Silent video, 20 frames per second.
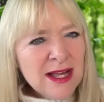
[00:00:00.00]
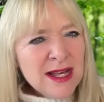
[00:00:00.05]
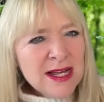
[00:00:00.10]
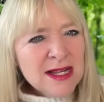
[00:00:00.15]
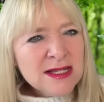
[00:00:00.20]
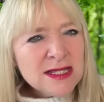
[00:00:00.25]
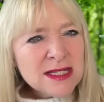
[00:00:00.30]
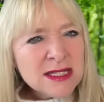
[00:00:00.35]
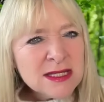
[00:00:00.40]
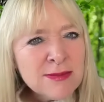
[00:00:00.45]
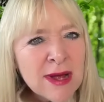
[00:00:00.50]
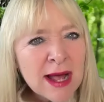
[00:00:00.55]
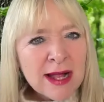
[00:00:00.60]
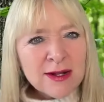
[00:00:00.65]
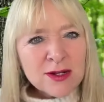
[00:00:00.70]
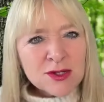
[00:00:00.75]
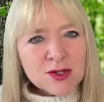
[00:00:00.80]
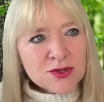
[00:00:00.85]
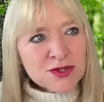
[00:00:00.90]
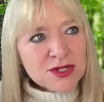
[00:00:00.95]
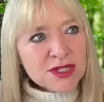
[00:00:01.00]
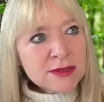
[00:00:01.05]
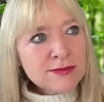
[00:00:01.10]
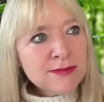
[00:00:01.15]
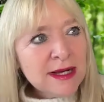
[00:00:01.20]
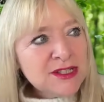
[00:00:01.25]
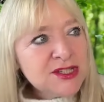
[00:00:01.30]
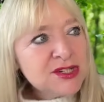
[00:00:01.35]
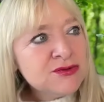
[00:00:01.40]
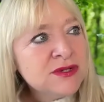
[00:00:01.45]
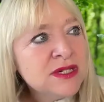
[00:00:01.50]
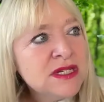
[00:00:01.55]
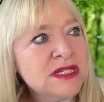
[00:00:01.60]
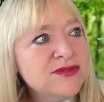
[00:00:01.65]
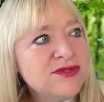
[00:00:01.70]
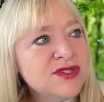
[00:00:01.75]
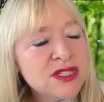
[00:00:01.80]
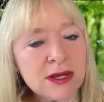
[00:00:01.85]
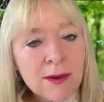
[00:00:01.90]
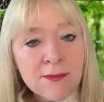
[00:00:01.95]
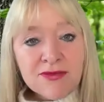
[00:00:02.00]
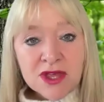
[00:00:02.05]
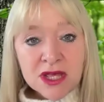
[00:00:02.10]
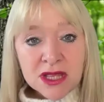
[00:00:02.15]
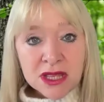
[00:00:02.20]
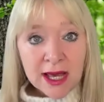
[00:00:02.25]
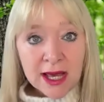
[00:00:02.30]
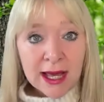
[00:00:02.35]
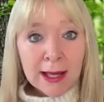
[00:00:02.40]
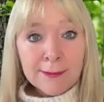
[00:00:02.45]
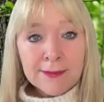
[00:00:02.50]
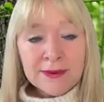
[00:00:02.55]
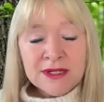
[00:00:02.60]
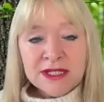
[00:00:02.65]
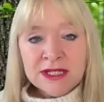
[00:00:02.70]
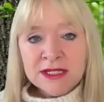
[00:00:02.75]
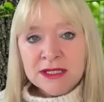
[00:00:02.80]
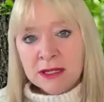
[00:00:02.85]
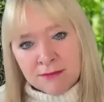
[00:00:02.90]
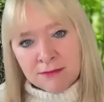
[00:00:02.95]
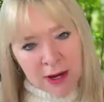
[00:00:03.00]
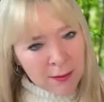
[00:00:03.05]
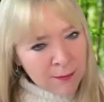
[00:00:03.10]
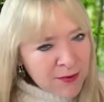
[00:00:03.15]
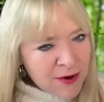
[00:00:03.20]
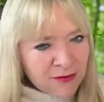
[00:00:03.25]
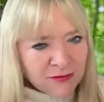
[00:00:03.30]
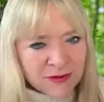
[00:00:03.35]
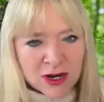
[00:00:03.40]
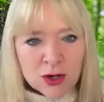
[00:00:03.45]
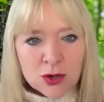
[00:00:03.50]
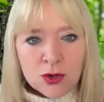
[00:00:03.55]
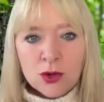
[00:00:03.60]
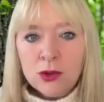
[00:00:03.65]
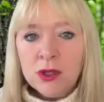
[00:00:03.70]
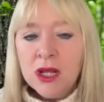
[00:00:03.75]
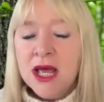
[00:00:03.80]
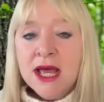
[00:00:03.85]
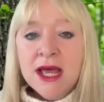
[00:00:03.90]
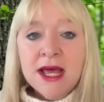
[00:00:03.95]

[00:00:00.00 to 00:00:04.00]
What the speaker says: smells or smatterings of something that happened in the memory recall.